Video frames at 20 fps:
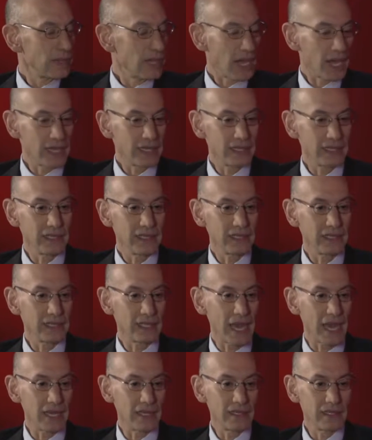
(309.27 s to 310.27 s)
I think
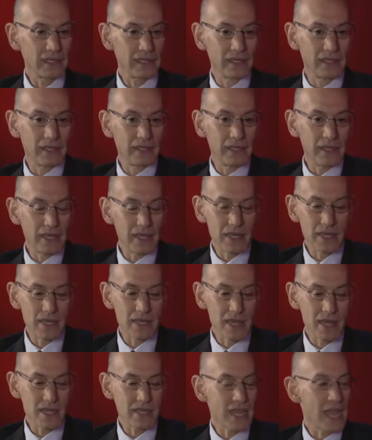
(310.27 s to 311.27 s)
that
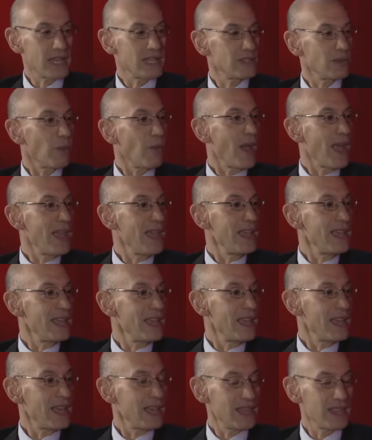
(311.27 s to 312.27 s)
it, it takes away
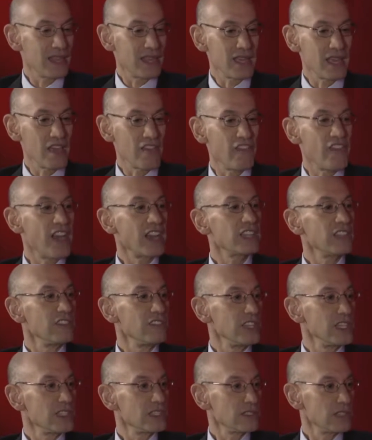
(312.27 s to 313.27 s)
the
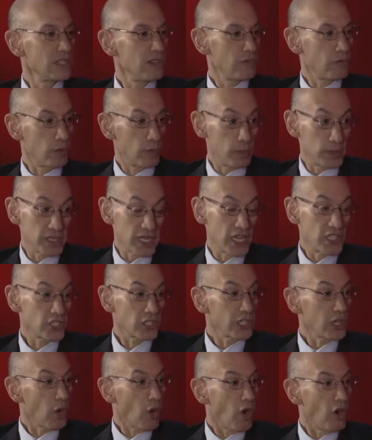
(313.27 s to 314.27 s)
effectiveness for
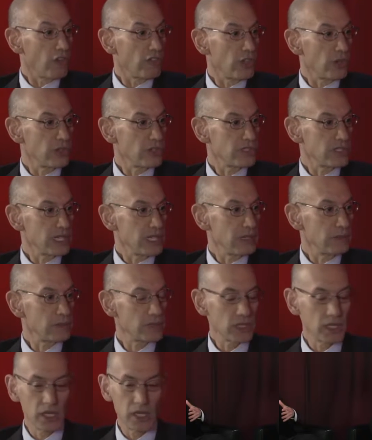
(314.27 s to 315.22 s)
potentially all of those teams.